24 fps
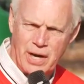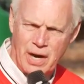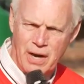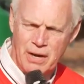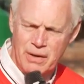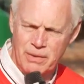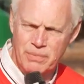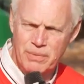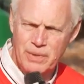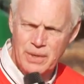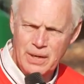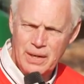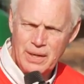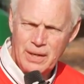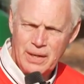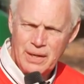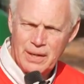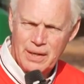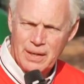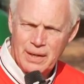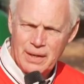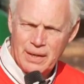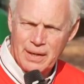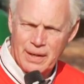our,
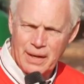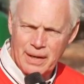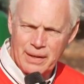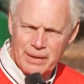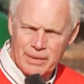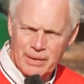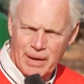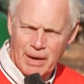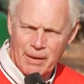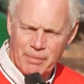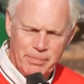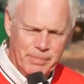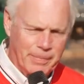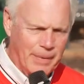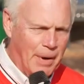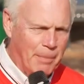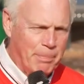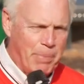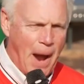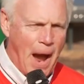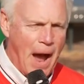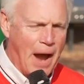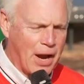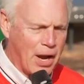our, our, our
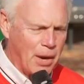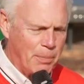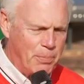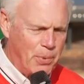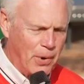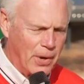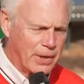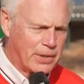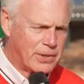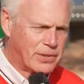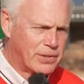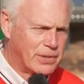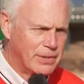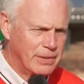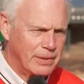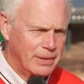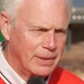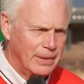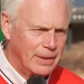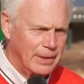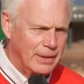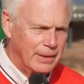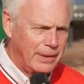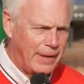pocketbooks,
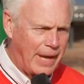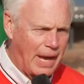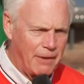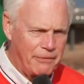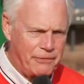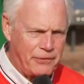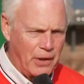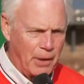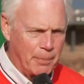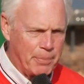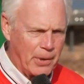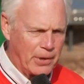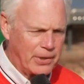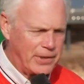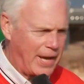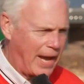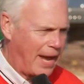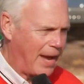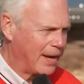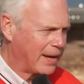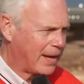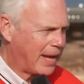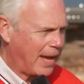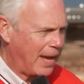can't fill up our
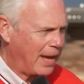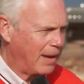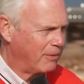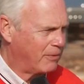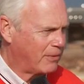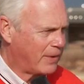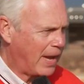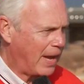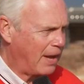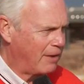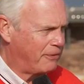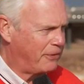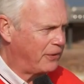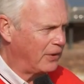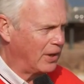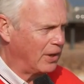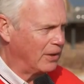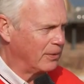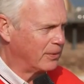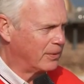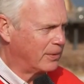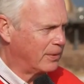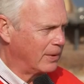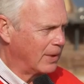tank, can't, can't
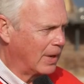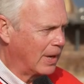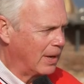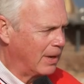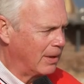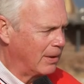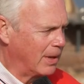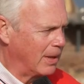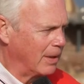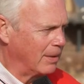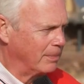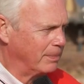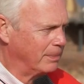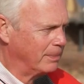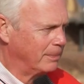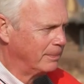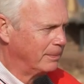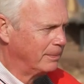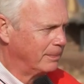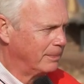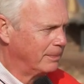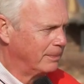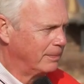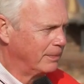fill our... Uh,
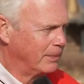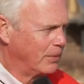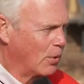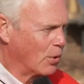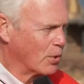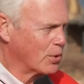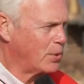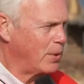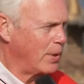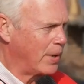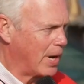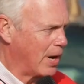grocery